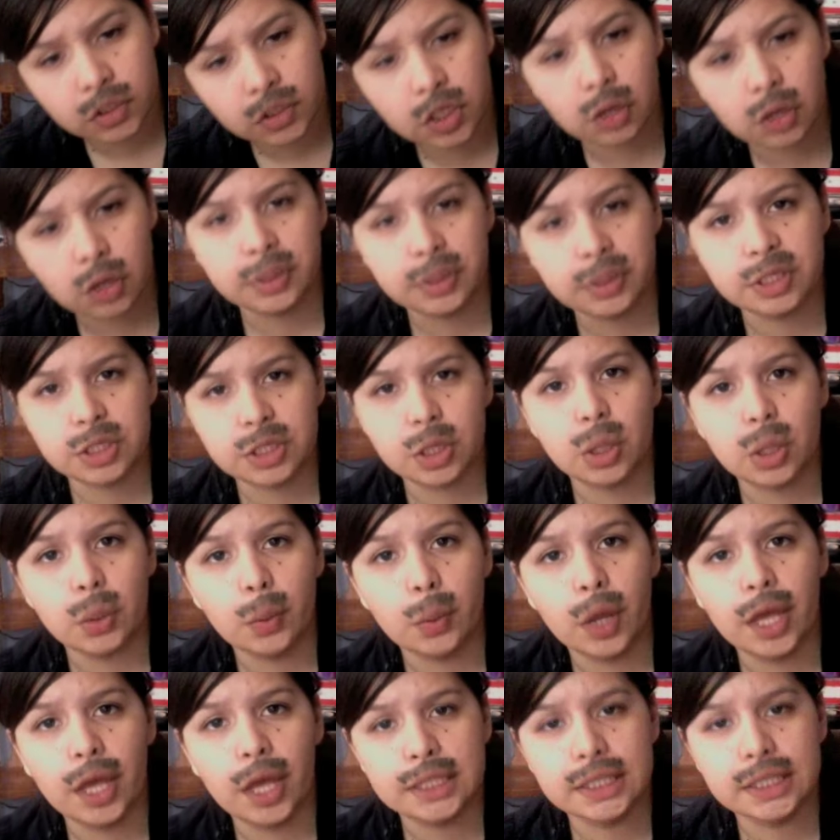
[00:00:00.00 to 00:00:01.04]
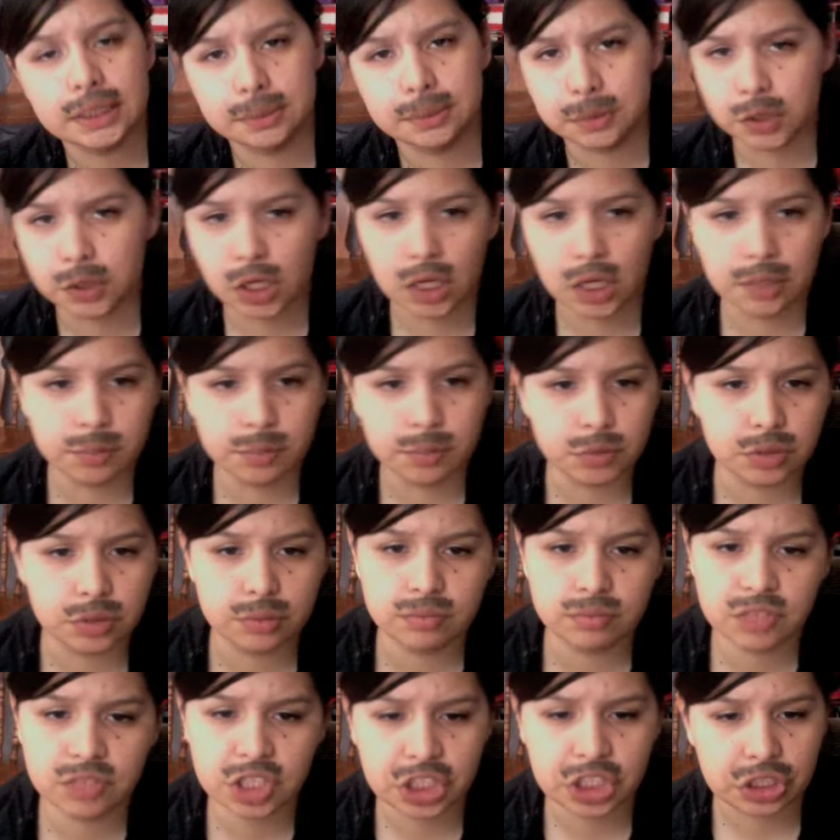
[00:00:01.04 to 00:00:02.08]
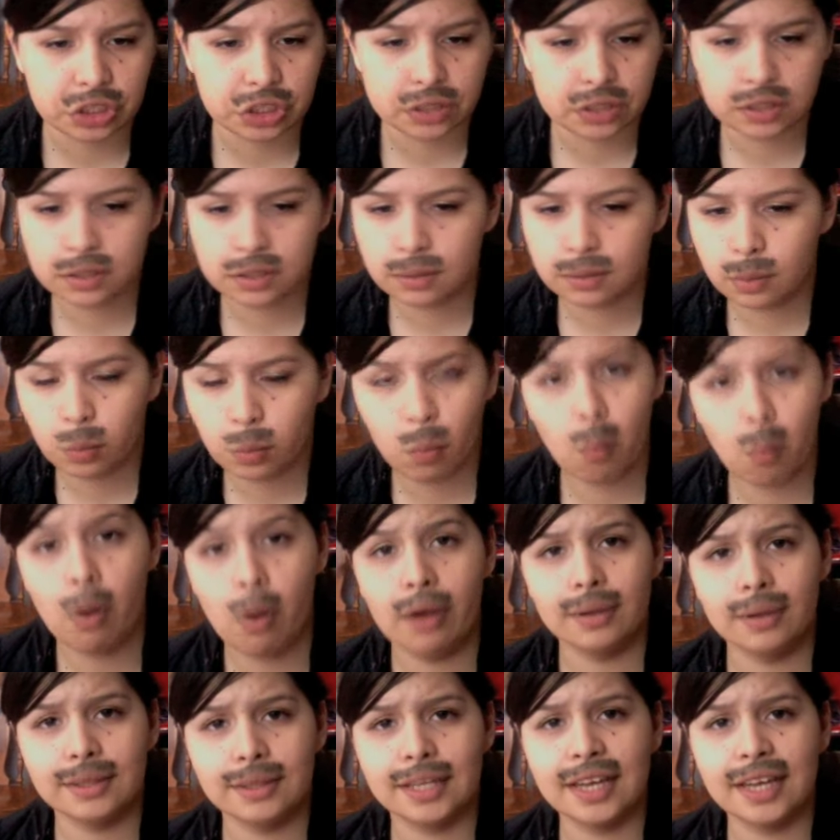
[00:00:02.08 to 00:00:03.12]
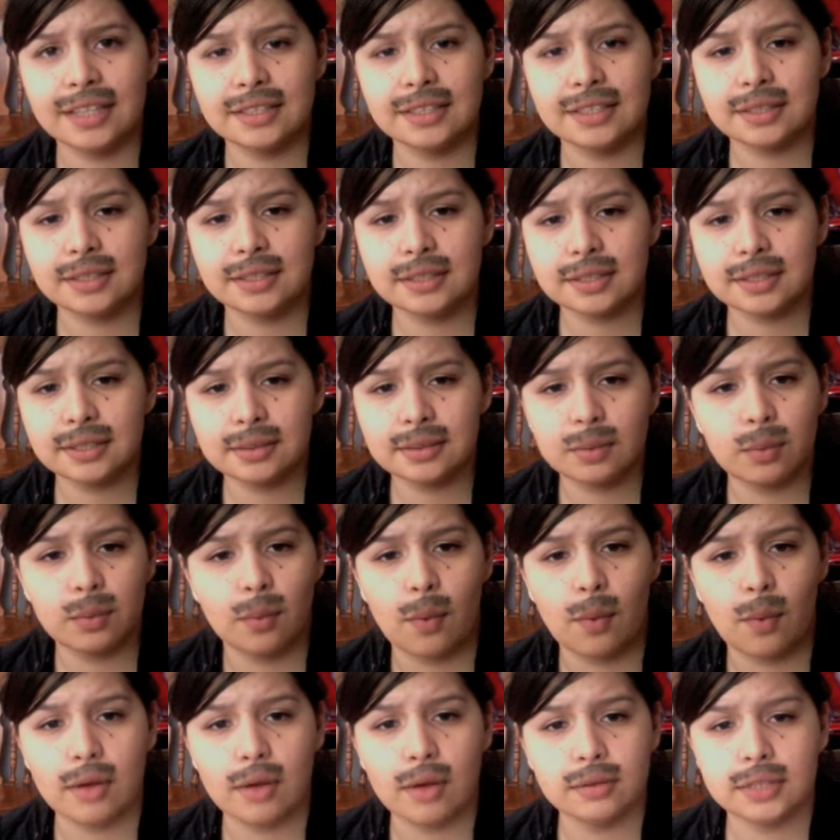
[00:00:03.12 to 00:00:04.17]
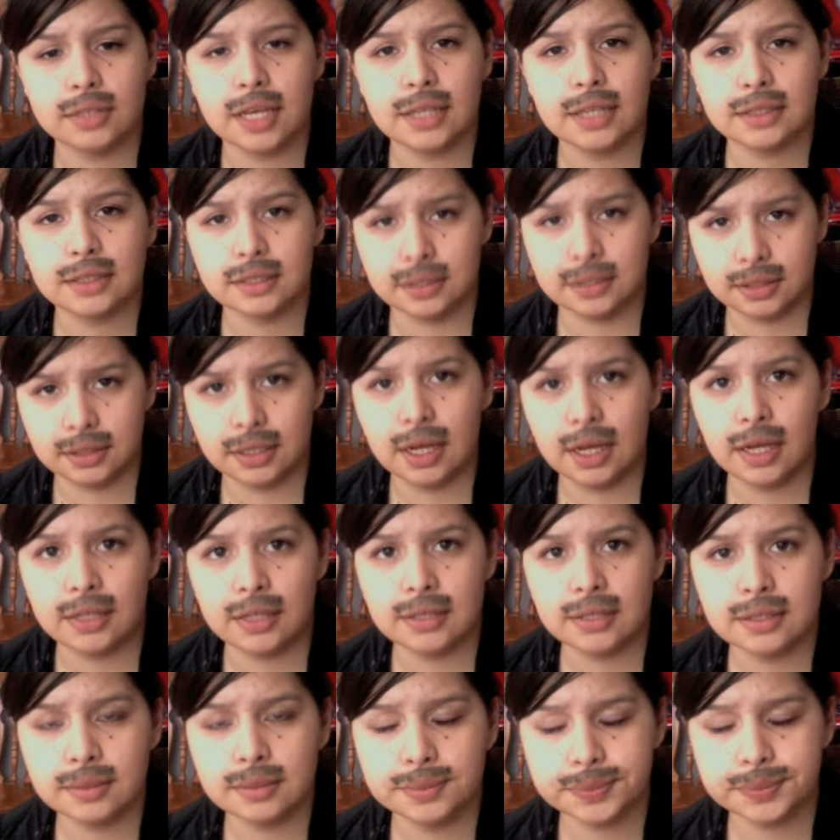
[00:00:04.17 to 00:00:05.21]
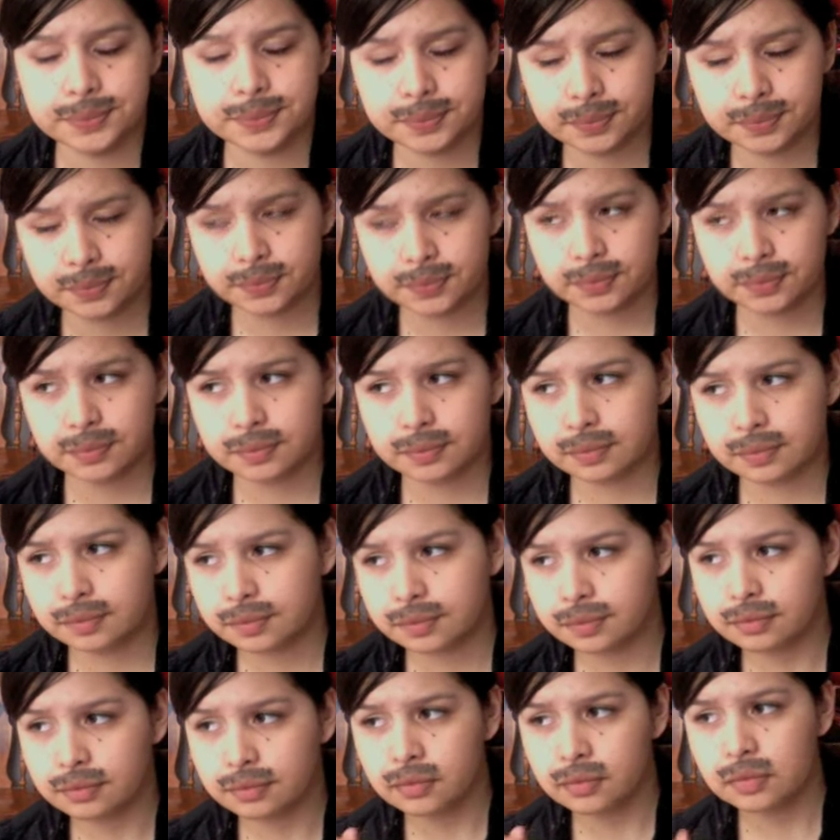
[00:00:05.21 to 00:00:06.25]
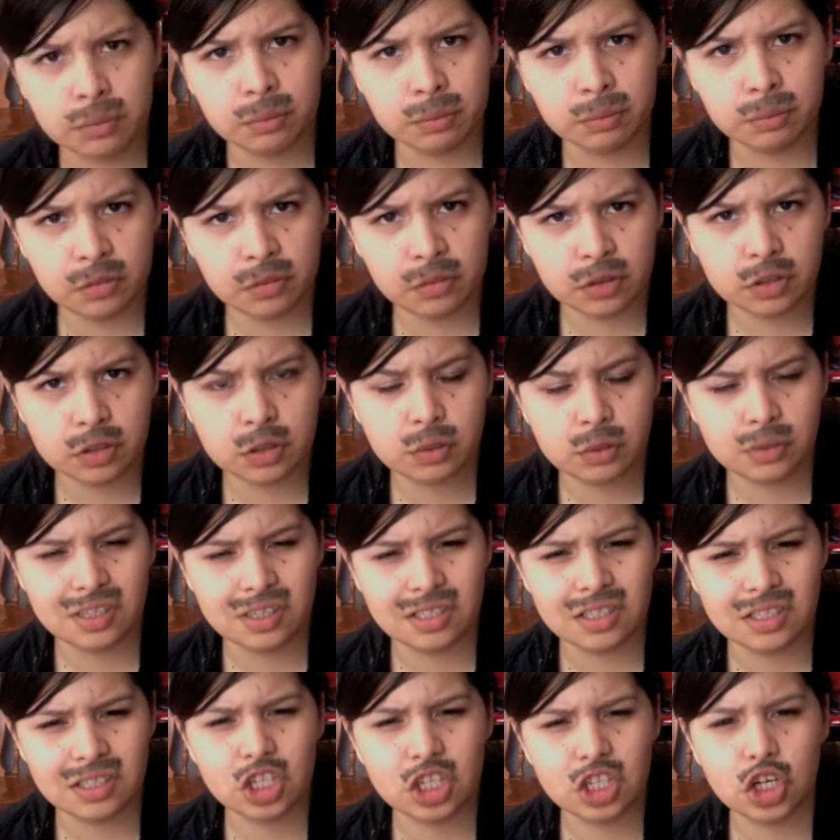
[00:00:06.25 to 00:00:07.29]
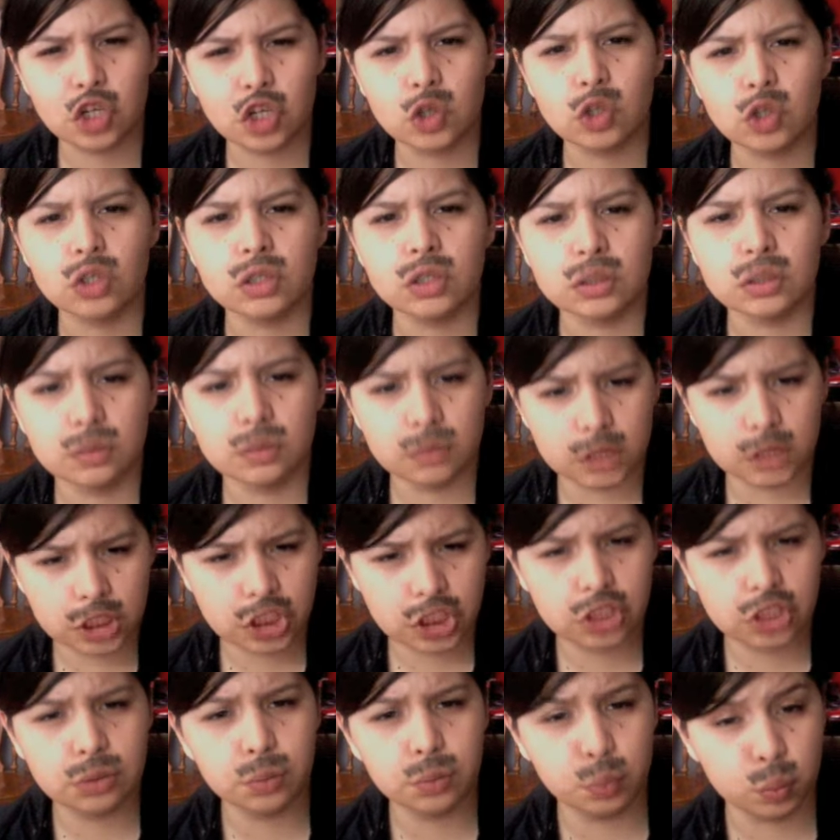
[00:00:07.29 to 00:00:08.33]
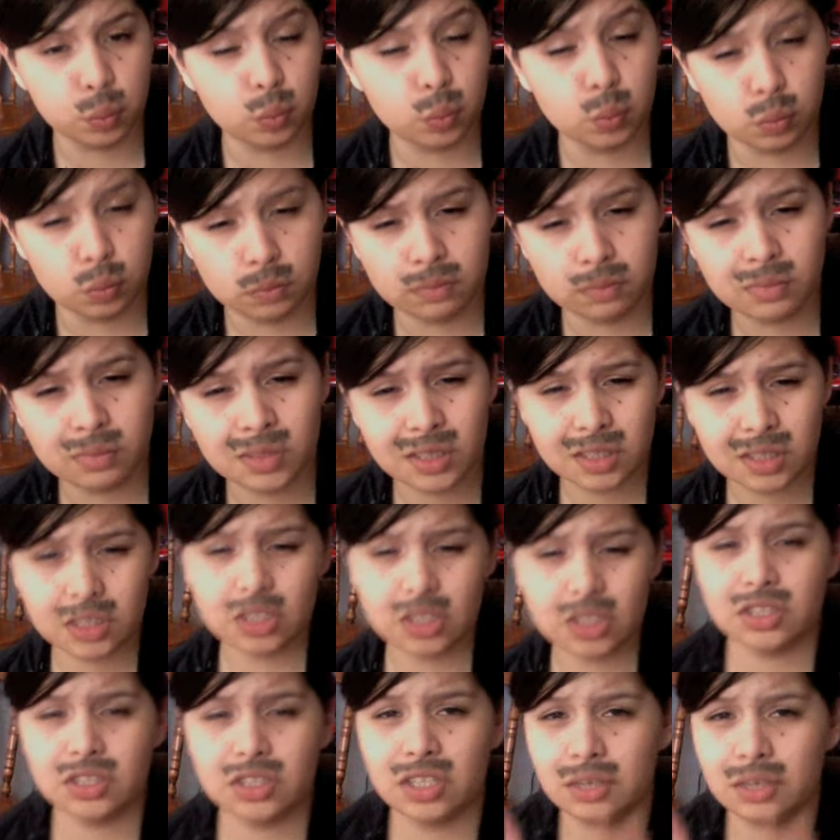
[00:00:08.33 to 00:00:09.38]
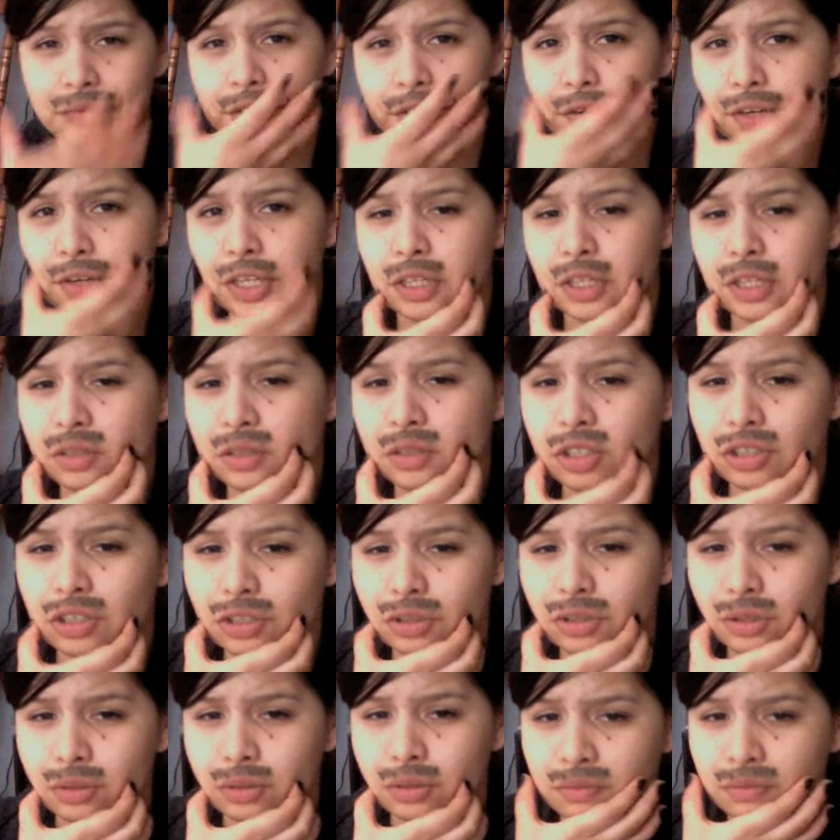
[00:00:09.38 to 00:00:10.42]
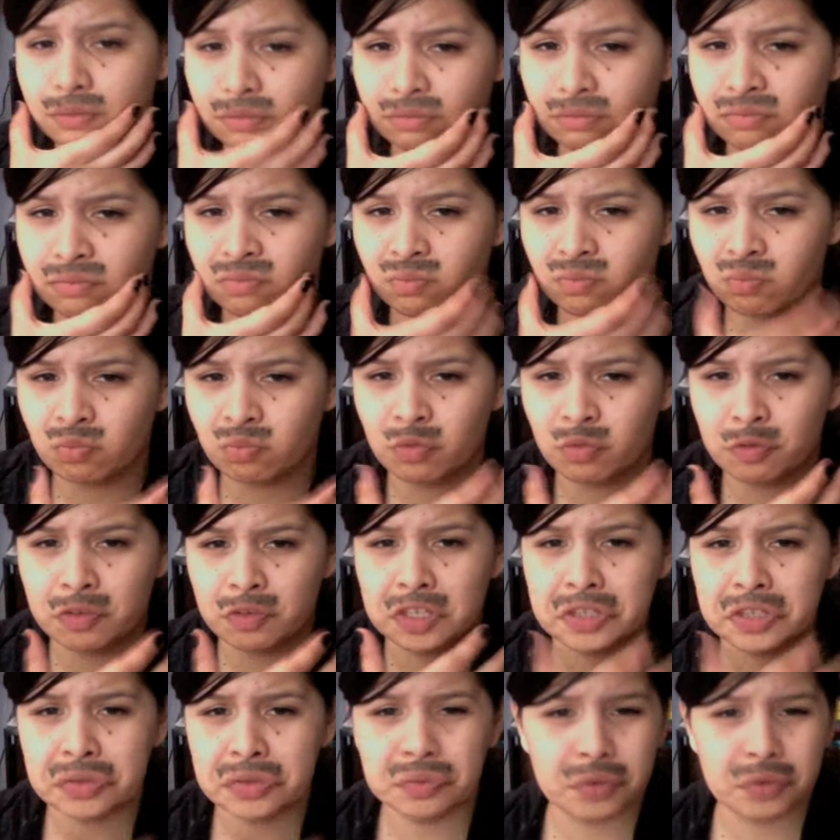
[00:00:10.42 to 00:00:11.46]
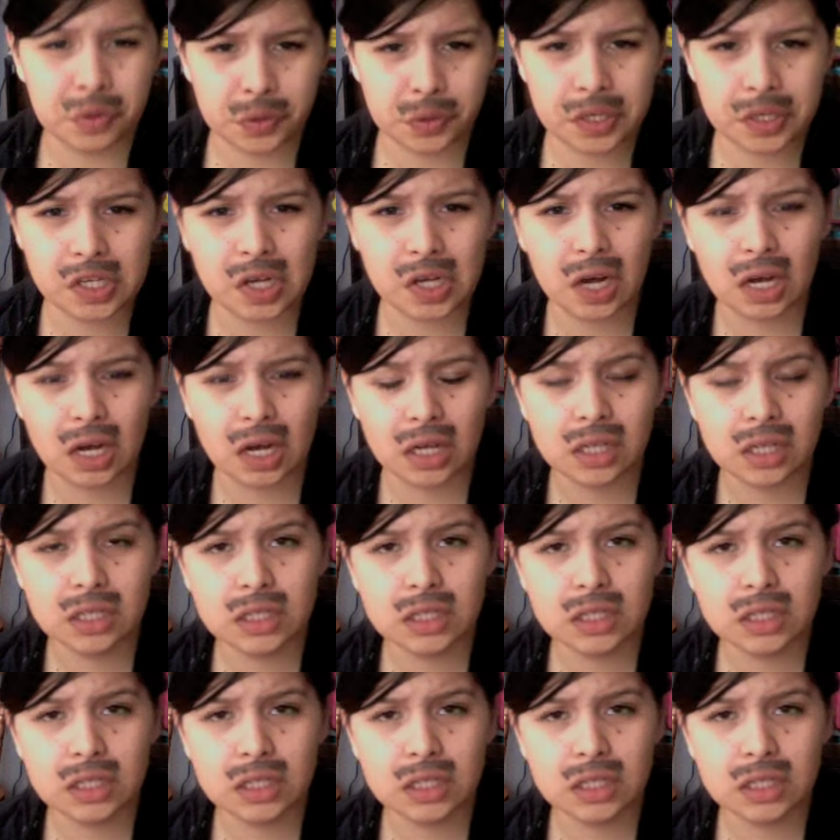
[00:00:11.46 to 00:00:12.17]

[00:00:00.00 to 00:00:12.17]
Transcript: go its own way sometimes. It's just wild guesses. Wild guesses, guys. To this girl, she Chadberry girl, featured very young.